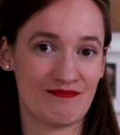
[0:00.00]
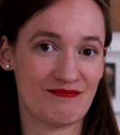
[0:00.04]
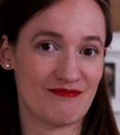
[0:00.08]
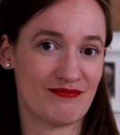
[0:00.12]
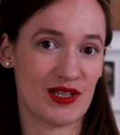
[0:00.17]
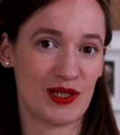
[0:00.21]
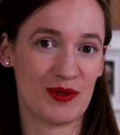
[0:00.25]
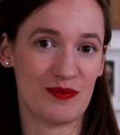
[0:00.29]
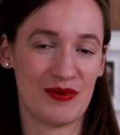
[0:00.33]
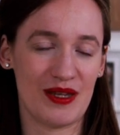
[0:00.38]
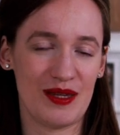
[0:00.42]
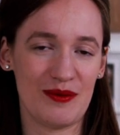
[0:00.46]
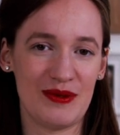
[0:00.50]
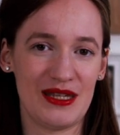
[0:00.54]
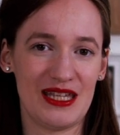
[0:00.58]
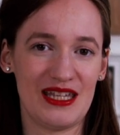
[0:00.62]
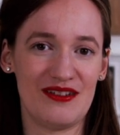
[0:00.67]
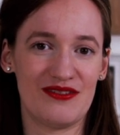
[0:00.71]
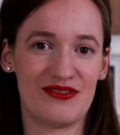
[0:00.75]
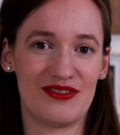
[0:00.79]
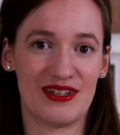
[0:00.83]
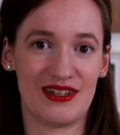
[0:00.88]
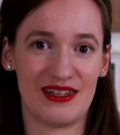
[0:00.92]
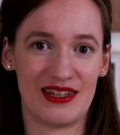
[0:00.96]
but maybe
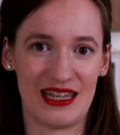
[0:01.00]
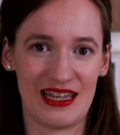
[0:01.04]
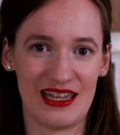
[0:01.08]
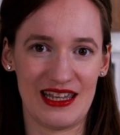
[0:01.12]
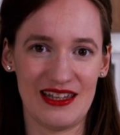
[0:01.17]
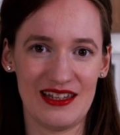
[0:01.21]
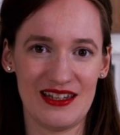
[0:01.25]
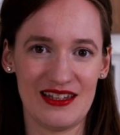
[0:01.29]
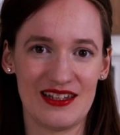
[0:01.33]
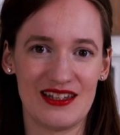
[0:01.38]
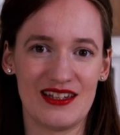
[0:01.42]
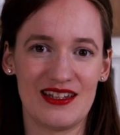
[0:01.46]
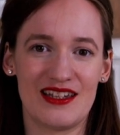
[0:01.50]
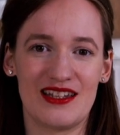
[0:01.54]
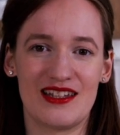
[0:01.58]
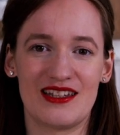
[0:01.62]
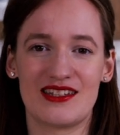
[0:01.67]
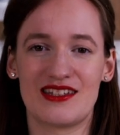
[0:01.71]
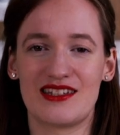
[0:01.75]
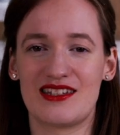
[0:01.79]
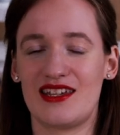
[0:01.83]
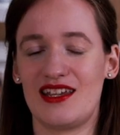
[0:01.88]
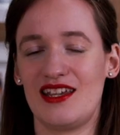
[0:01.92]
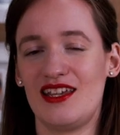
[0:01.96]
even they
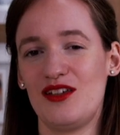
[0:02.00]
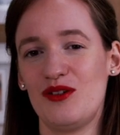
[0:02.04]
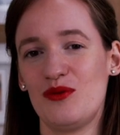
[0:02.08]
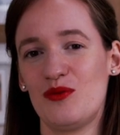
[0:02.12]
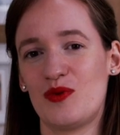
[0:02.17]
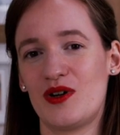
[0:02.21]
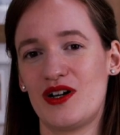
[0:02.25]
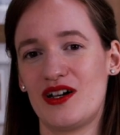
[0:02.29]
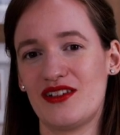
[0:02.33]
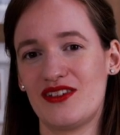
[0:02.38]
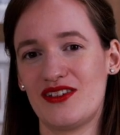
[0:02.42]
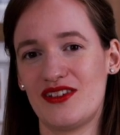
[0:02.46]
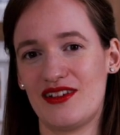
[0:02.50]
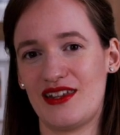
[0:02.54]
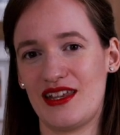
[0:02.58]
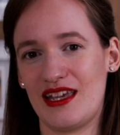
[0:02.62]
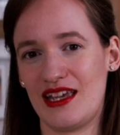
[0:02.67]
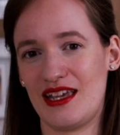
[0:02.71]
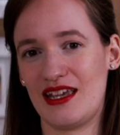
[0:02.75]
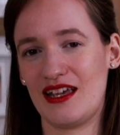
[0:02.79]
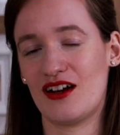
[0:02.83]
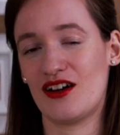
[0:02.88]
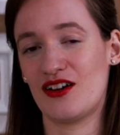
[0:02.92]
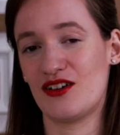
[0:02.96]
see what
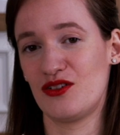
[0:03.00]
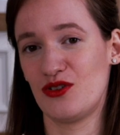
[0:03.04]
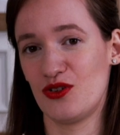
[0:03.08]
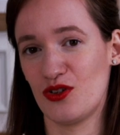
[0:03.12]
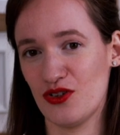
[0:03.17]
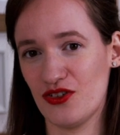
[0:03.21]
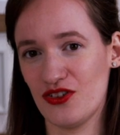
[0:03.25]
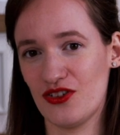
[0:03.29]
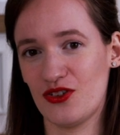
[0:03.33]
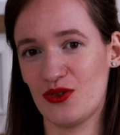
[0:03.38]
they are not